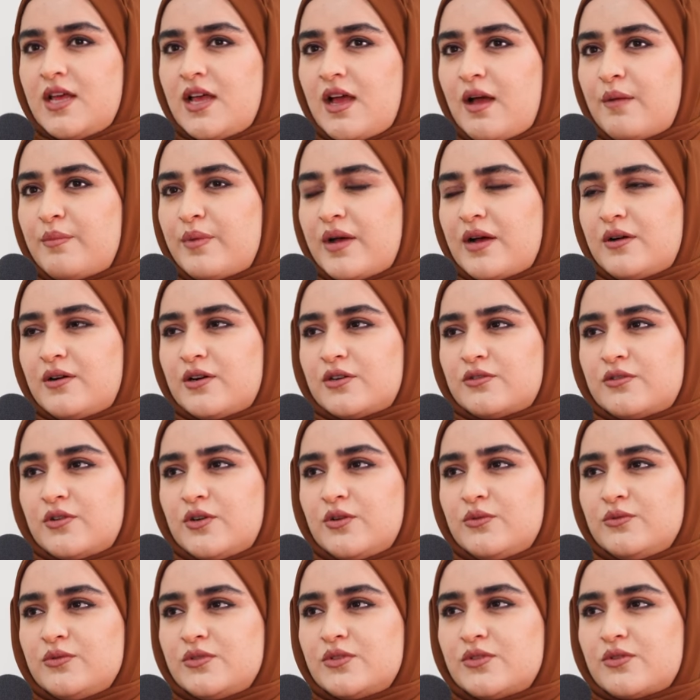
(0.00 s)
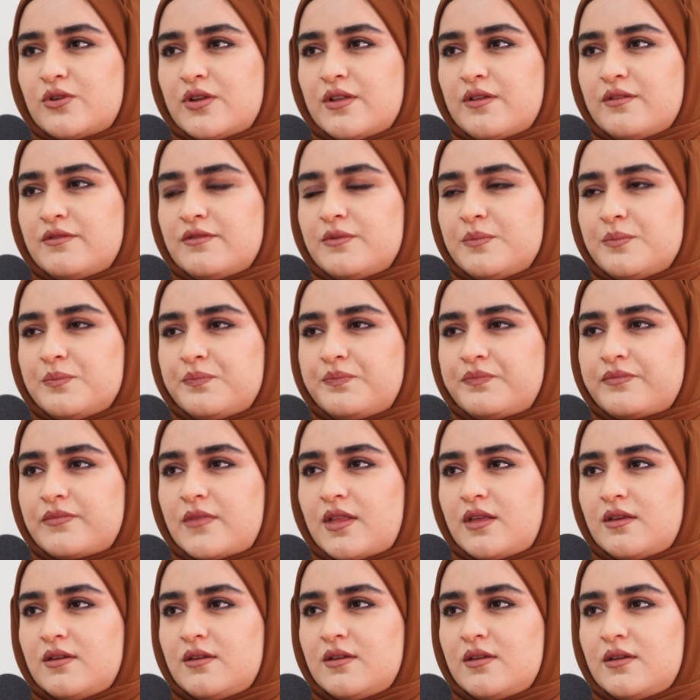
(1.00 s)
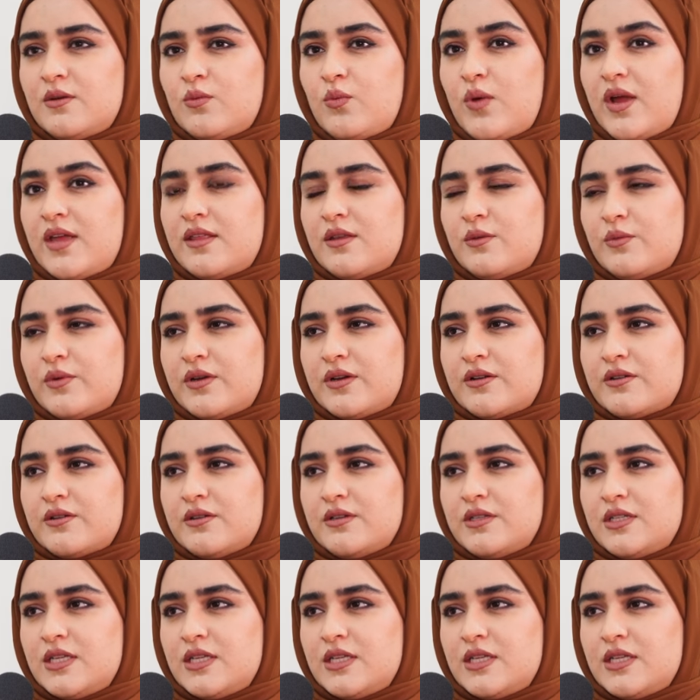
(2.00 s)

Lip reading: about our own sort of way that we're